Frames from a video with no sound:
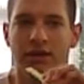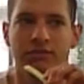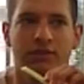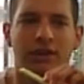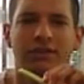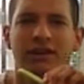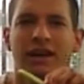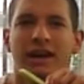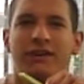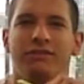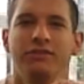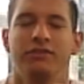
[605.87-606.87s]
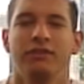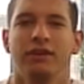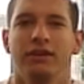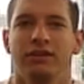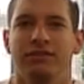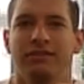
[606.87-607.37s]
Celery kind of has
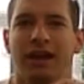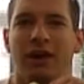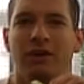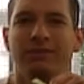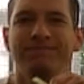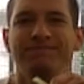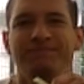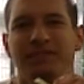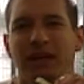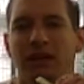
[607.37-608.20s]
a